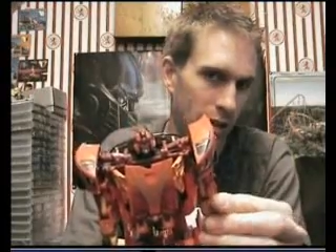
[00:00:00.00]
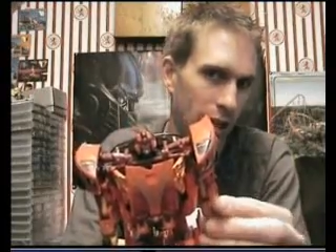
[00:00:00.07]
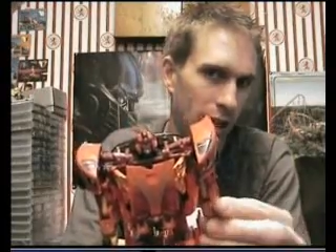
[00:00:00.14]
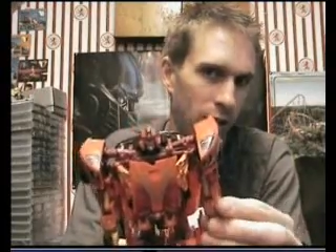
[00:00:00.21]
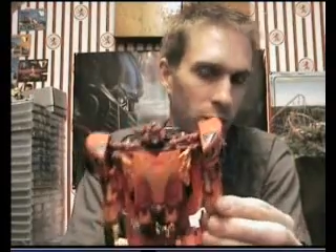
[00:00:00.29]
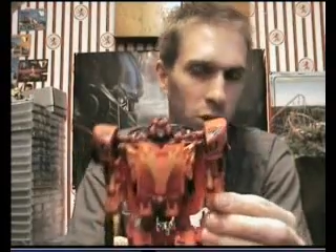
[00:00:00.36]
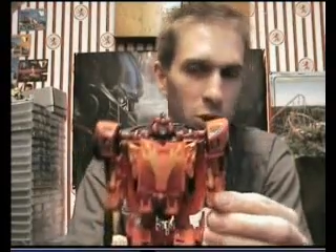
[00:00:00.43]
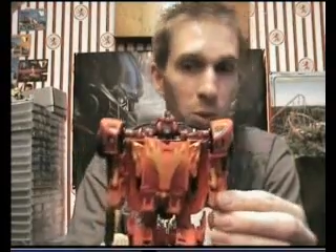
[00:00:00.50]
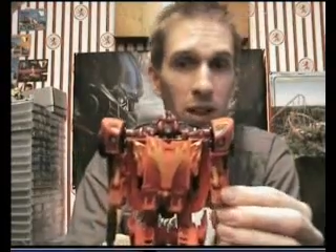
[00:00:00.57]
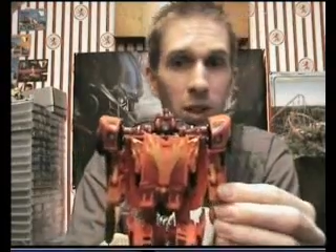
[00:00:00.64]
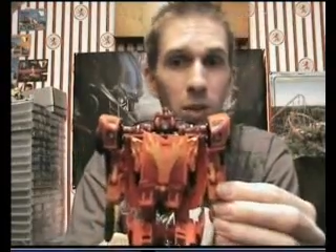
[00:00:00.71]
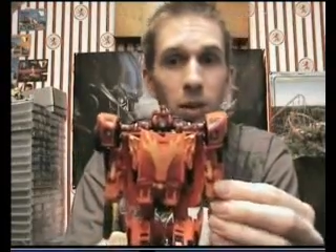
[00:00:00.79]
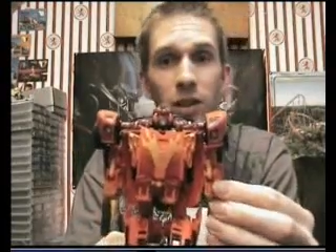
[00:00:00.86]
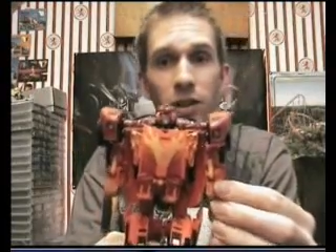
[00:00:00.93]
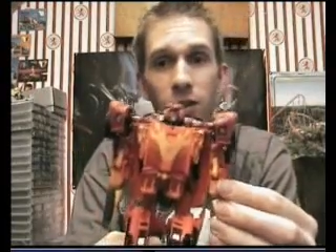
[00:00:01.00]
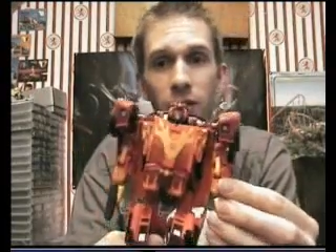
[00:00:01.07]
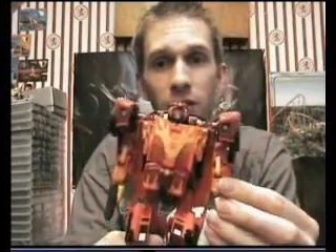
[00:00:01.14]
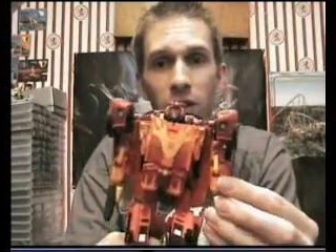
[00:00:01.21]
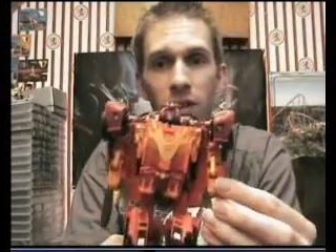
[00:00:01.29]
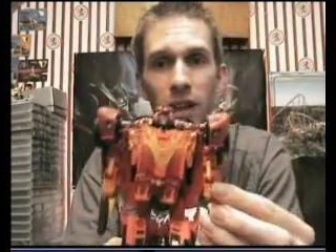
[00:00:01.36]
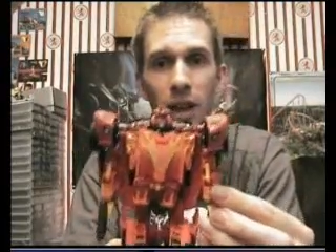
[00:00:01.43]
I don't know, 20 quid, you've
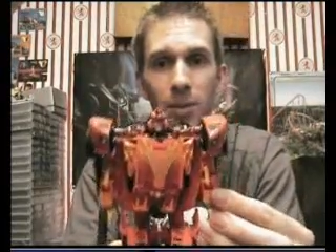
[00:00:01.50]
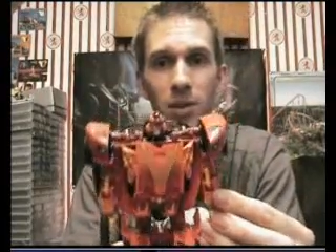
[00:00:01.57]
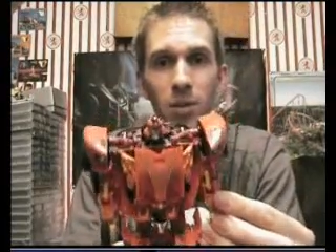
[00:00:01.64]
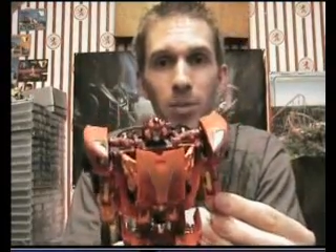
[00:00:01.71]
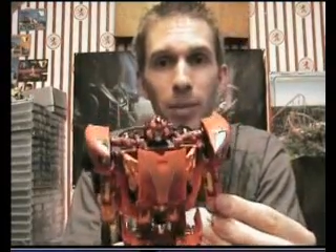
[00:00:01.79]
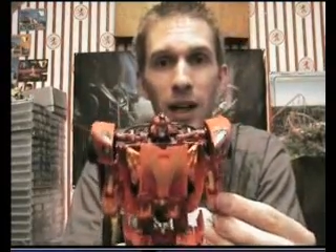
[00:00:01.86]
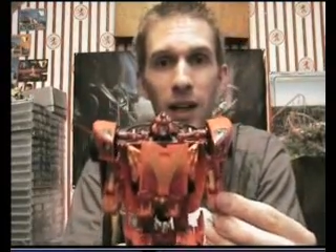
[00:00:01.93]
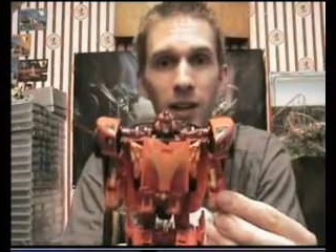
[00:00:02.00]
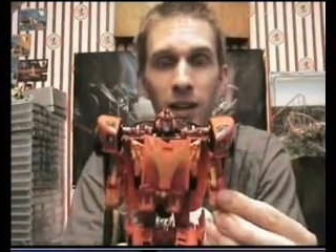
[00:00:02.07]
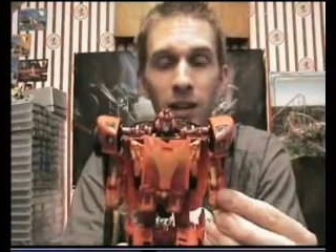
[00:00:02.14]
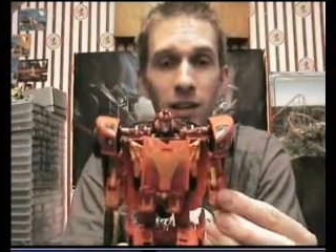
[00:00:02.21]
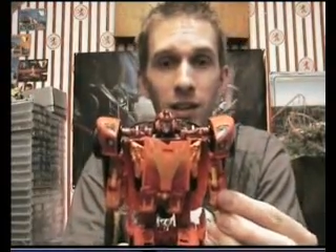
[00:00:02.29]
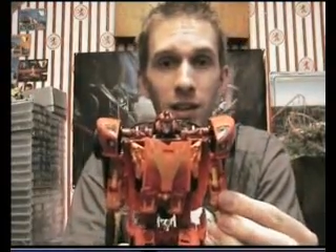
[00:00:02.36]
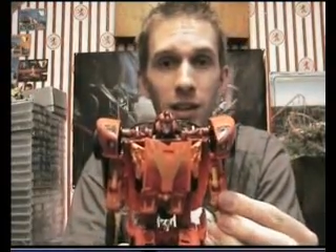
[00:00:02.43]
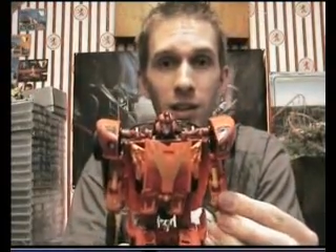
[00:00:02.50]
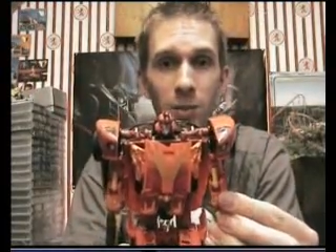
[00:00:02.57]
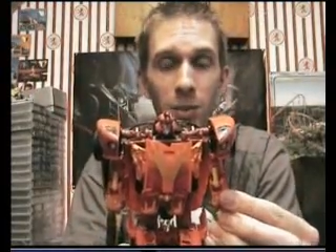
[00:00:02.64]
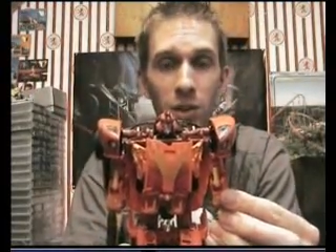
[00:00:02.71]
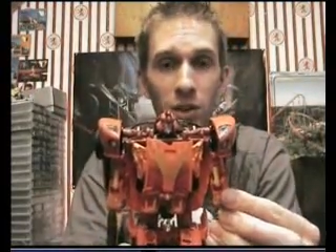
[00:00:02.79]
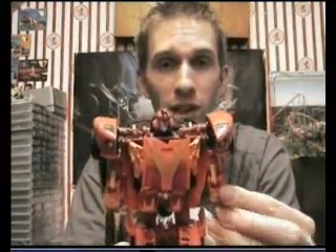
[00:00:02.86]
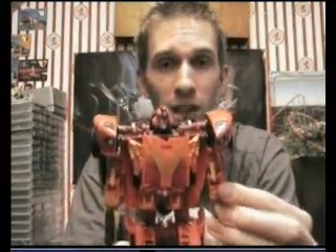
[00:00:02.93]
got an absolute bargain. Because as
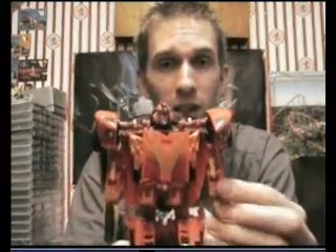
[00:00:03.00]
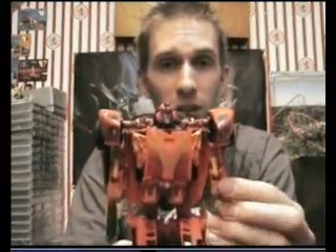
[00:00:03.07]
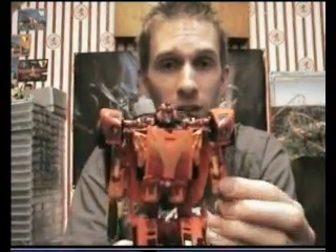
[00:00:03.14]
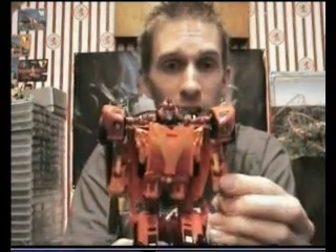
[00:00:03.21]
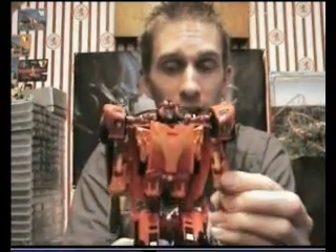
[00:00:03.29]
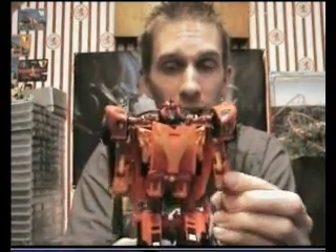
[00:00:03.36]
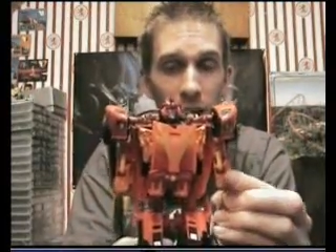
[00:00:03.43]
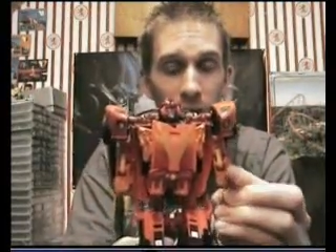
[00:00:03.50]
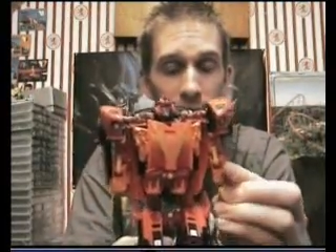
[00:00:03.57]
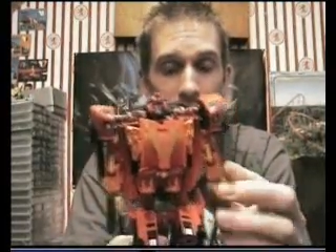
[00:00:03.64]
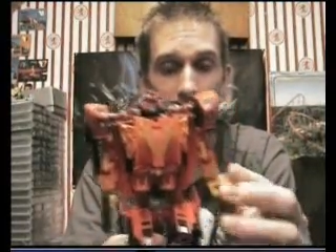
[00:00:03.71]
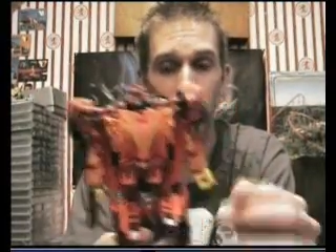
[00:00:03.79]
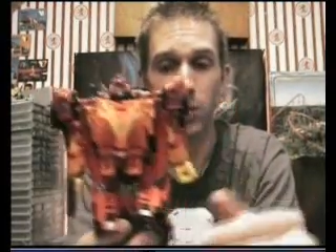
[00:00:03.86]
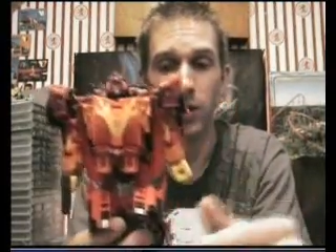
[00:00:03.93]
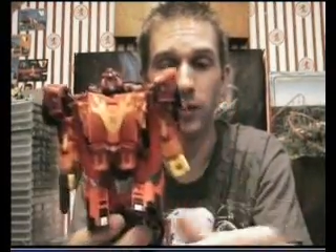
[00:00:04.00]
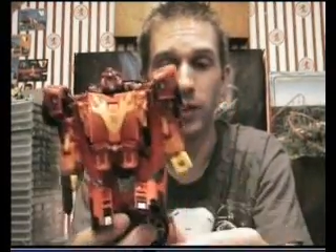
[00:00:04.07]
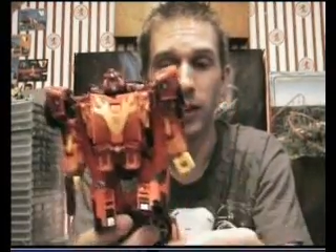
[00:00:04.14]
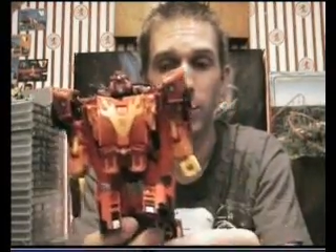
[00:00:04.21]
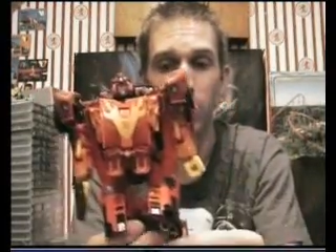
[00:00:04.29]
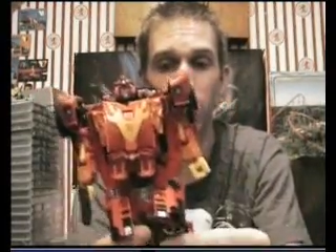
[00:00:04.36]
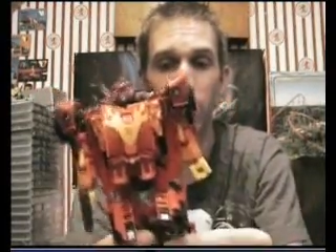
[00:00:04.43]
much as I looked, I could never find one
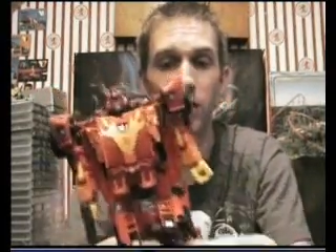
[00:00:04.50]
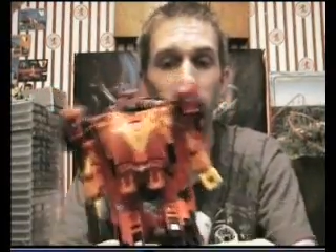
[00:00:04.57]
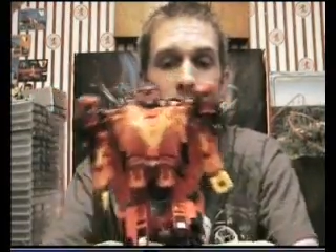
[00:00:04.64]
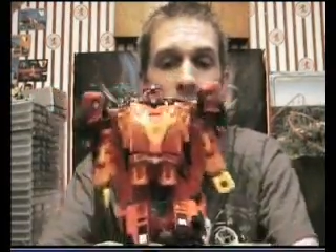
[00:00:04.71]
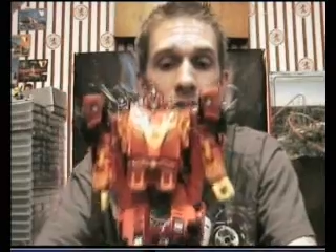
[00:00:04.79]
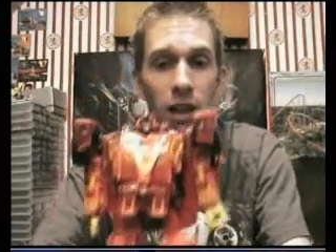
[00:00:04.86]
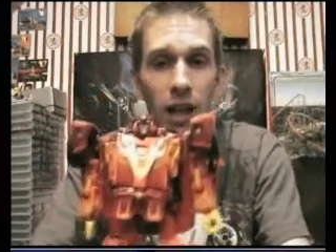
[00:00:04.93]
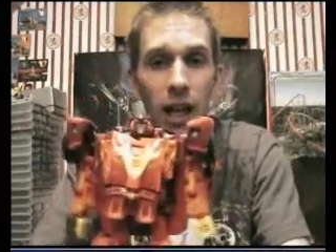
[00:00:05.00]
for that price.